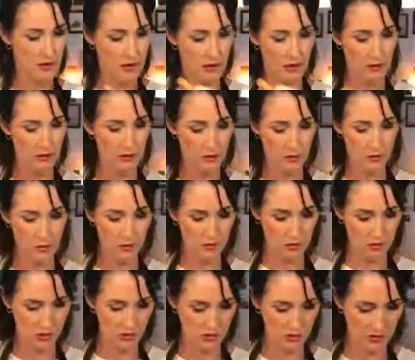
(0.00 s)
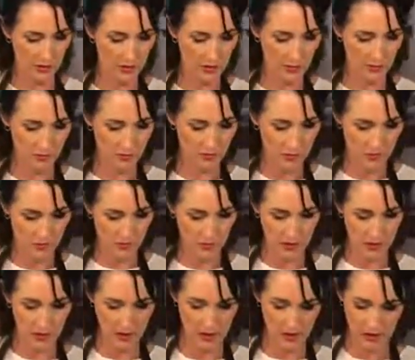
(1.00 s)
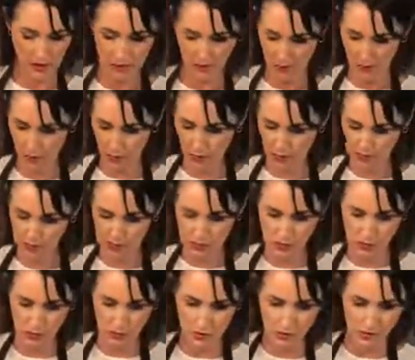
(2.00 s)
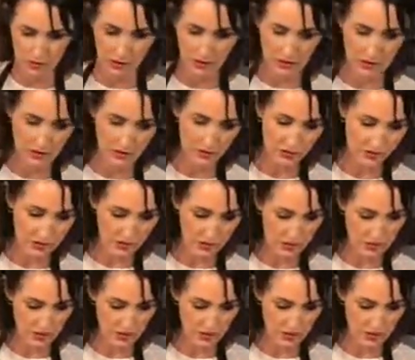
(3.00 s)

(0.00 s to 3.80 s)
and you want to give them a present or a gift,